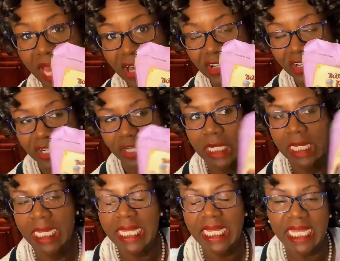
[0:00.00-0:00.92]
powder
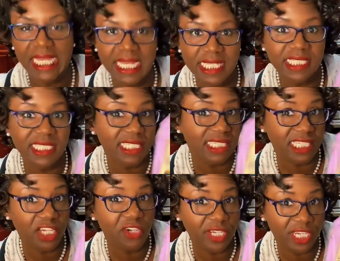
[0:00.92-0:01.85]
is the
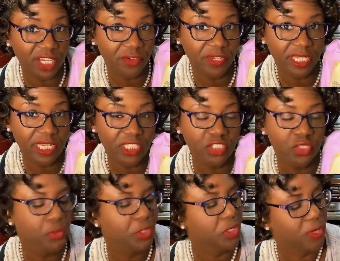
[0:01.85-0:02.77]
secret ingredient.
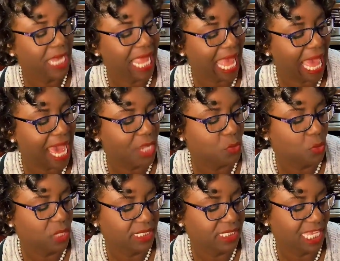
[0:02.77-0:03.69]
So we're going to
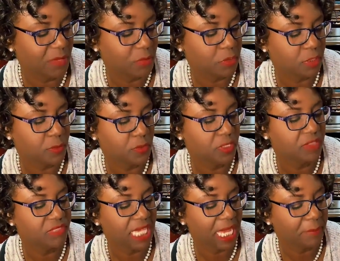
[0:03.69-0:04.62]
add 1 tablespoon
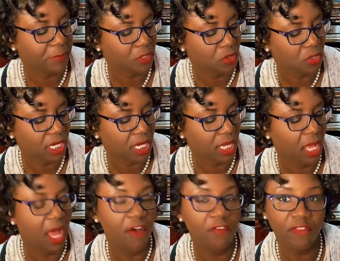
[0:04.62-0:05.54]
of
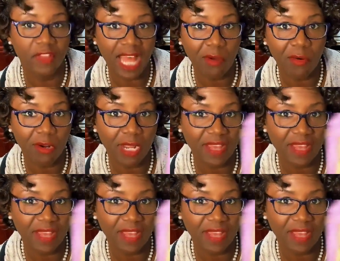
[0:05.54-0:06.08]
tapioca flour.